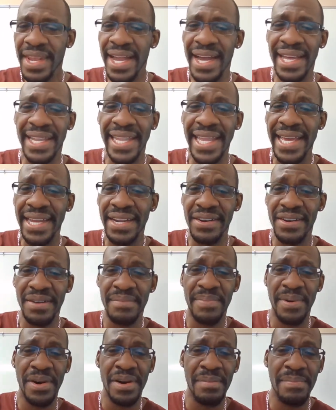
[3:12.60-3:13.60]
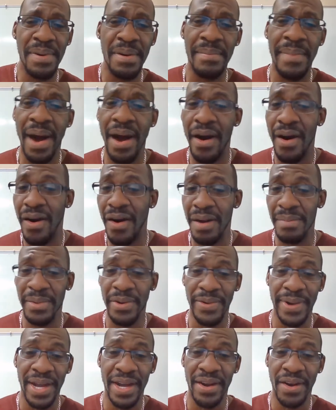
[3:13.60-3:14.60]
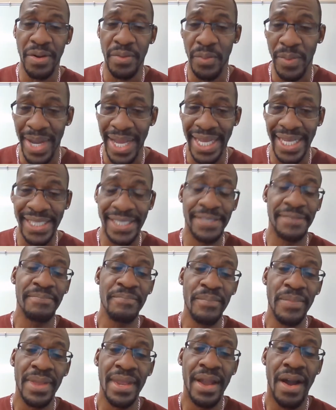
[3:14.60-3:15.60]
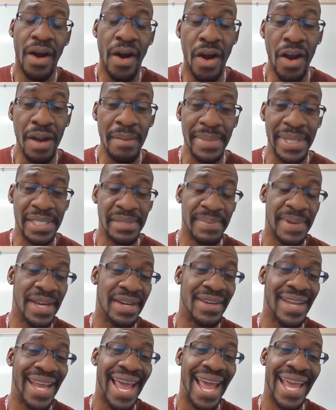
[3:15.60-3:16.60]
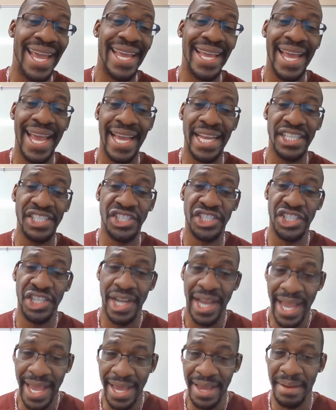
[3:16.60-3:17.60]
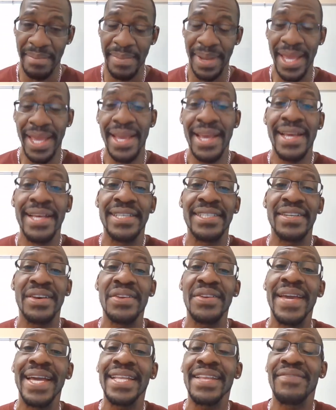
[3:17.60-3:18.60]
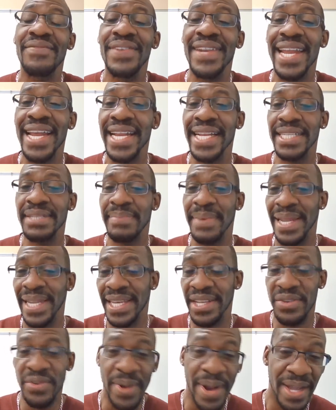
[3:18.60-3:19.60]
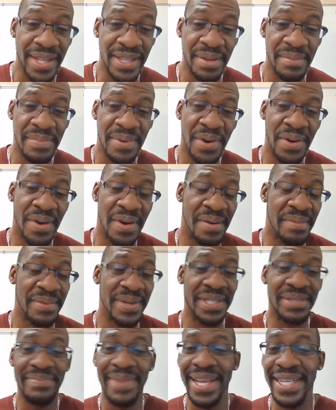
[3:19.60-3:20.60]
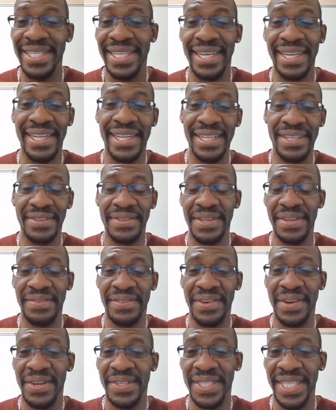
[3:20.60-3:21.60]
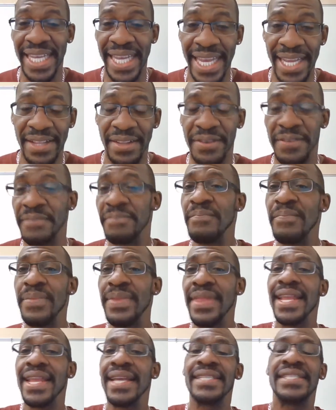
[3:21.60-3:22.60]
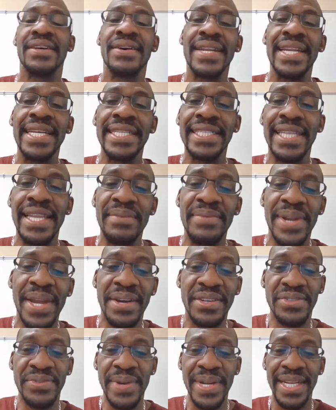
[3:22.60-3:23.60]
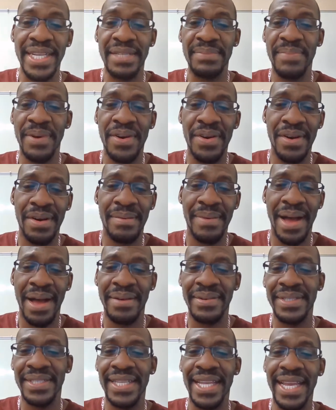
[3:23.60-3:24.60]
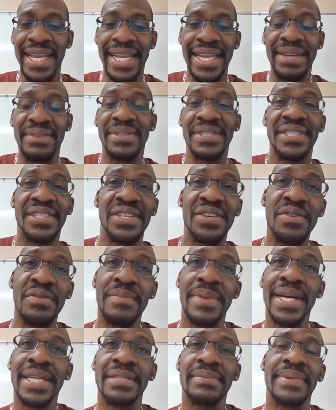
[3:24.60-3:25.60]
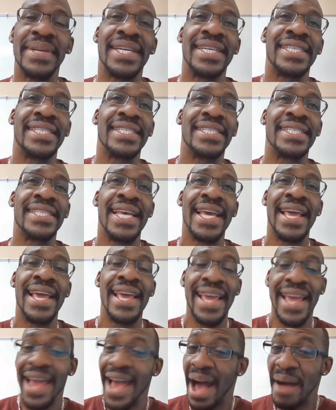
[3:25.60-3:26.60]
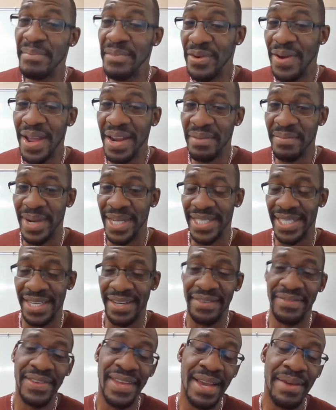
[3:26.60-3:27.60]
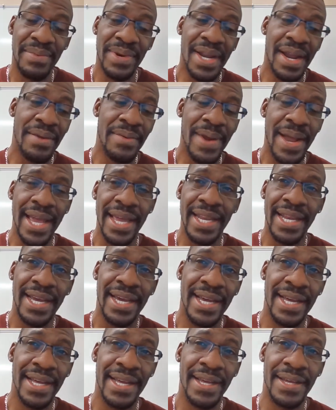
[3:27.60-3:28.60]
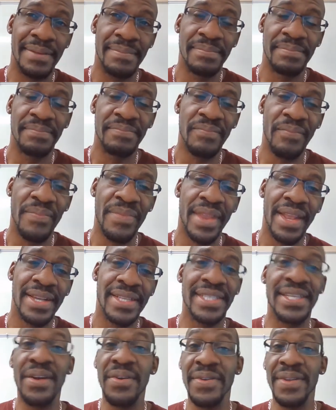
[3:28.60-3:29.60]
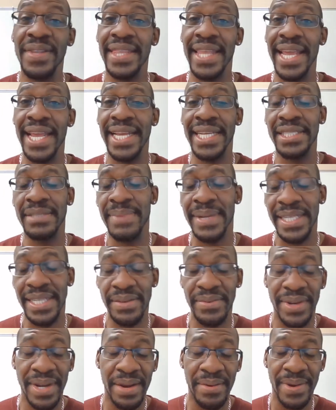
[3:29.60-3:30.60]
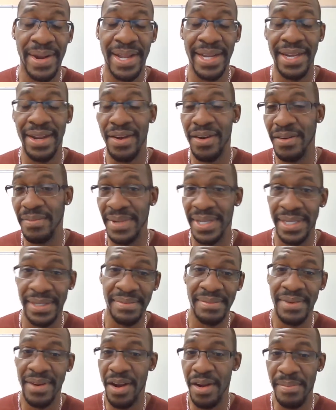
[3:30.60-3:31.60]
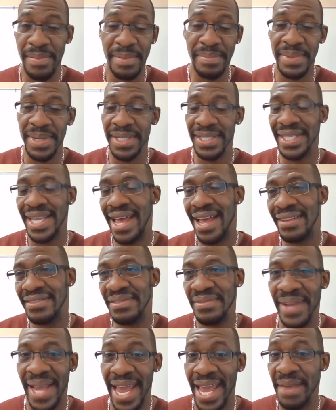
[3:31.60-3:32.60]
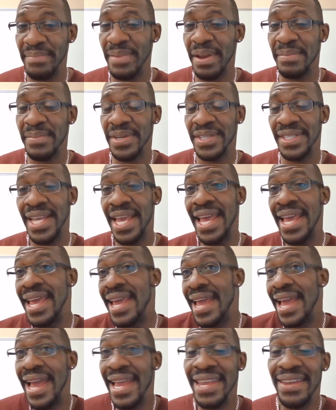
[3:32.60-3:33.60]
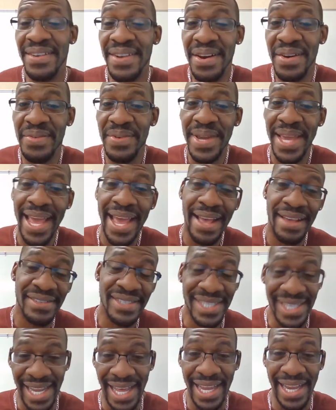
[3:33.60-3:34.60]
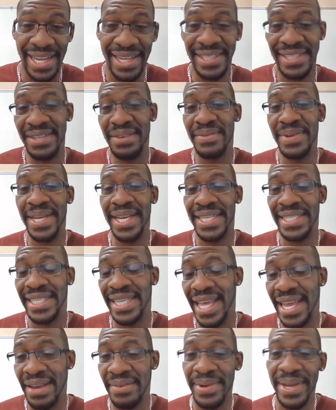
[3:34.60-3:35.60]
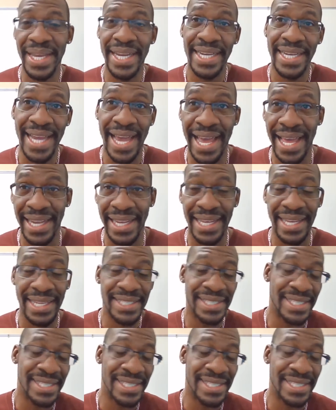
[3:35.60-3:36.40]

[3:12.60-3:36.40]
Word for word: Uh, later in the poem, put my arm around her waist. Arm is spelled A H M. So you got the phonetic spelling throughout the poem, which makes it a little difficult to get through. So initially, when I was reading this poem, I was thinking it was too much because I'm a writer myself, and when I write um, certain things, especially when I write urban urban books, I have some gang members, and you know we have slang. So we got slang, we got a dialect.